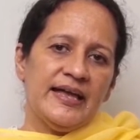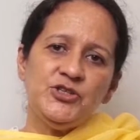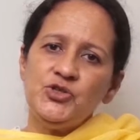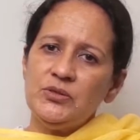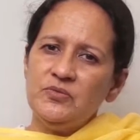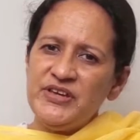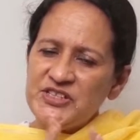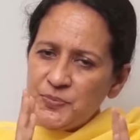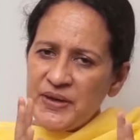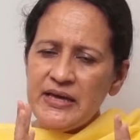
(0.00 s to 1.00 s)
And
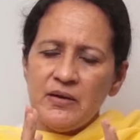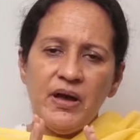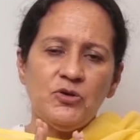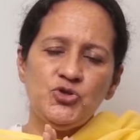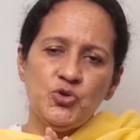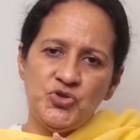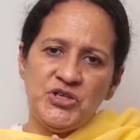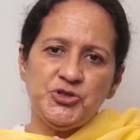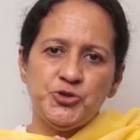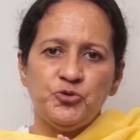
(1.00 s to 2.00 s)
we speak about two
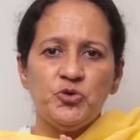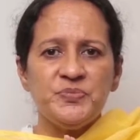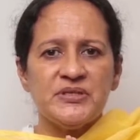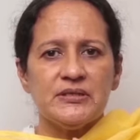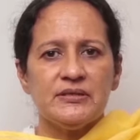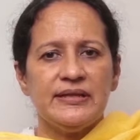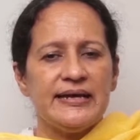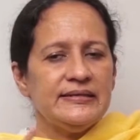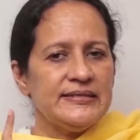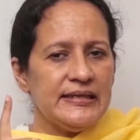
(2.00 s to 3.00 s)
such groups,
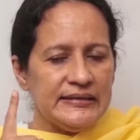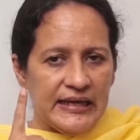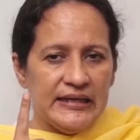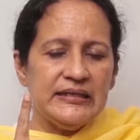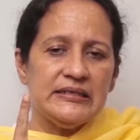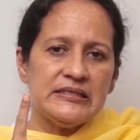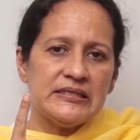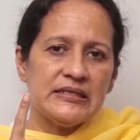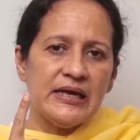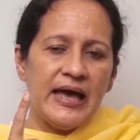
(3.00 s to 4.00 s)
that is the Dalits
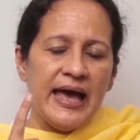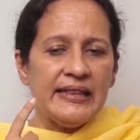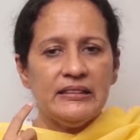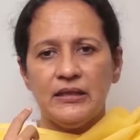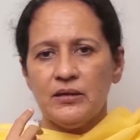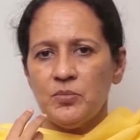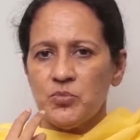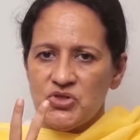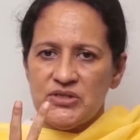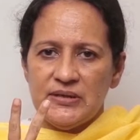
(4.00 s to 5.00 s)
and the
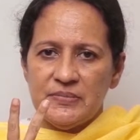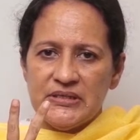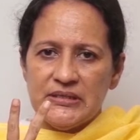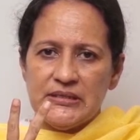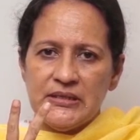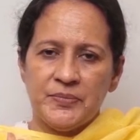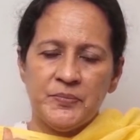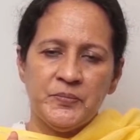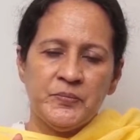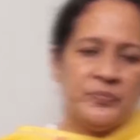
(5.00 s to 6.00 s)
Muslims.
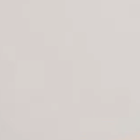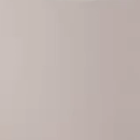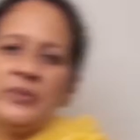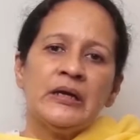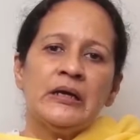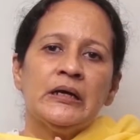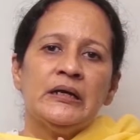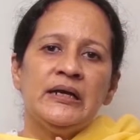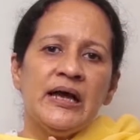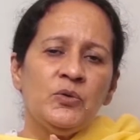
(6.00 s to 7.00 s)

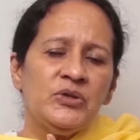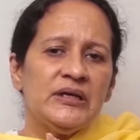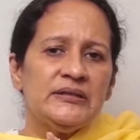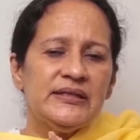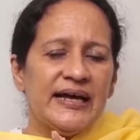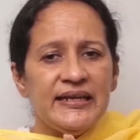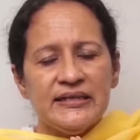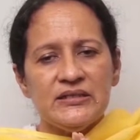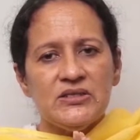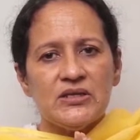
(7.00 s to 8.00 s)
Now the
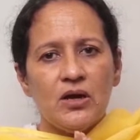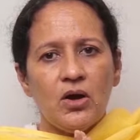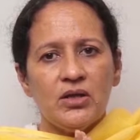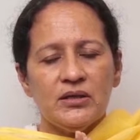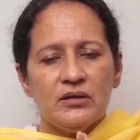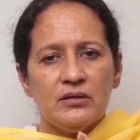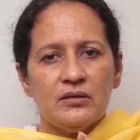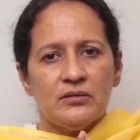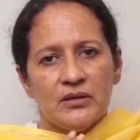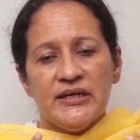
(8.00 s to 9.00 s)
Dalits,
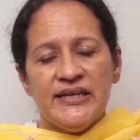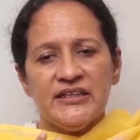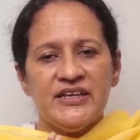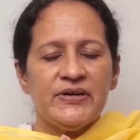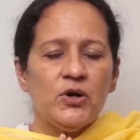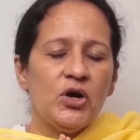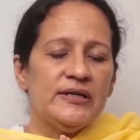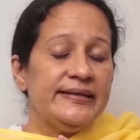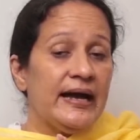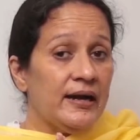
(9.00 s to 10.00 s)
or earlier they were
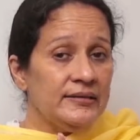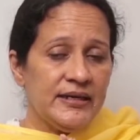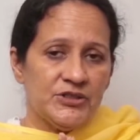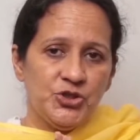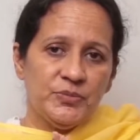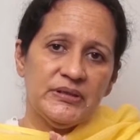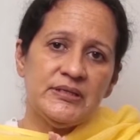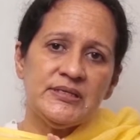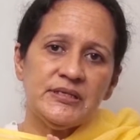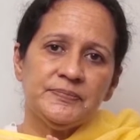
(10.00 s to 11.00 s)
called the
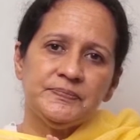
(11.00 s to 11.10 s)
untouchables,